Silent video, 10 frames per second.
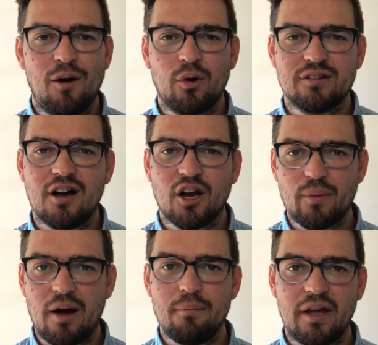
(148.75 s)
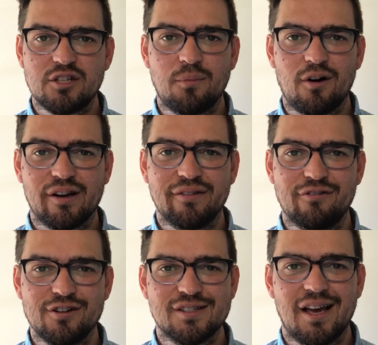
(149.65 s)
I want to talk about benchmarking
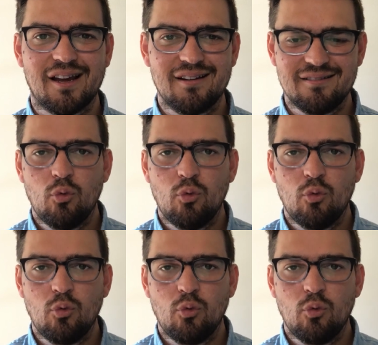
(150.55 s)
for a second.